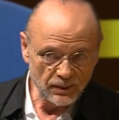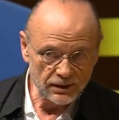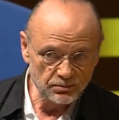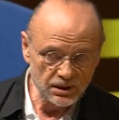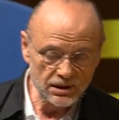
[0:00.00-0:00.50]

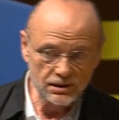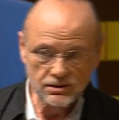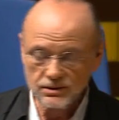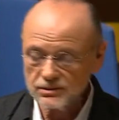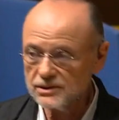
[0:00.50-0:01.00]
might be
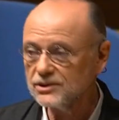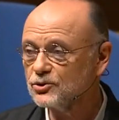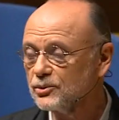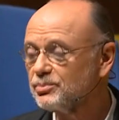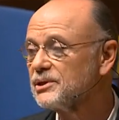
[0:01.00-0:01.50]
to the
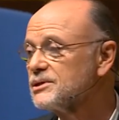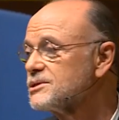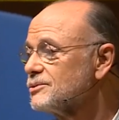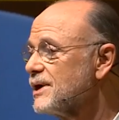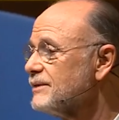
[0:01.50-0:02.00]

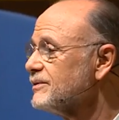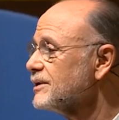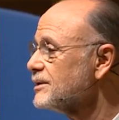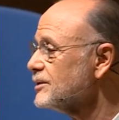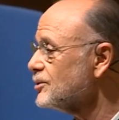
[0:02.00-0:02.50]
Europeans
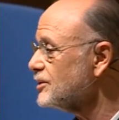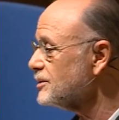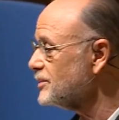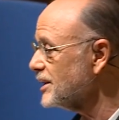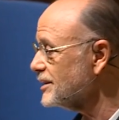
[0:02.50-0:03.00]
arriving on the
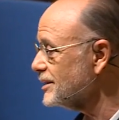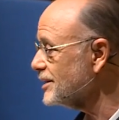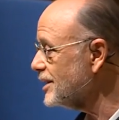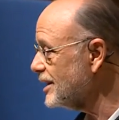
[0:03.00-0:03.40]
North American